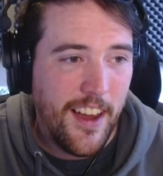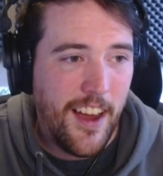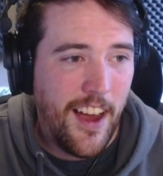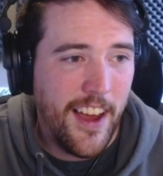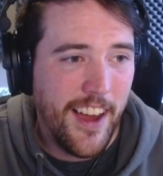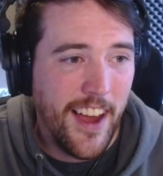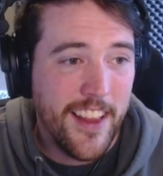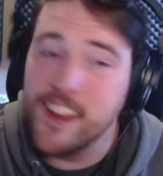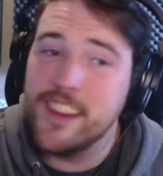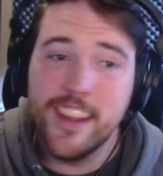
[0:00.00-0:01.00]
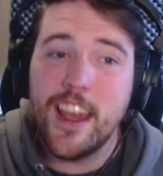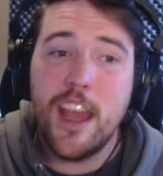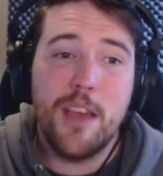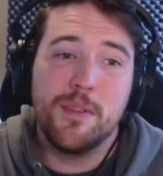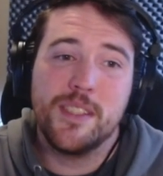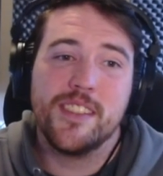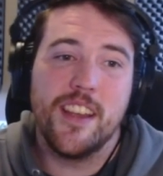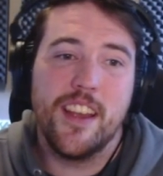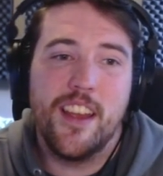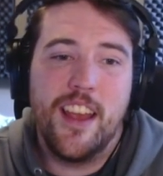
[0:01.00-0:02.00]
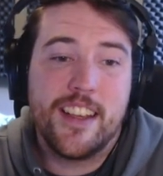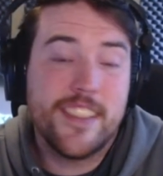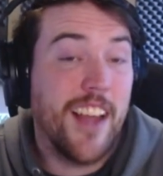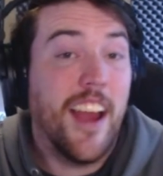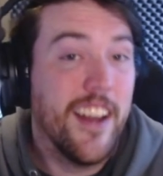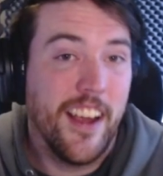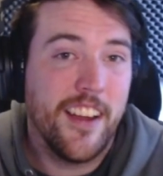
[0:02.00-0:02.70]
I think the game is exciting,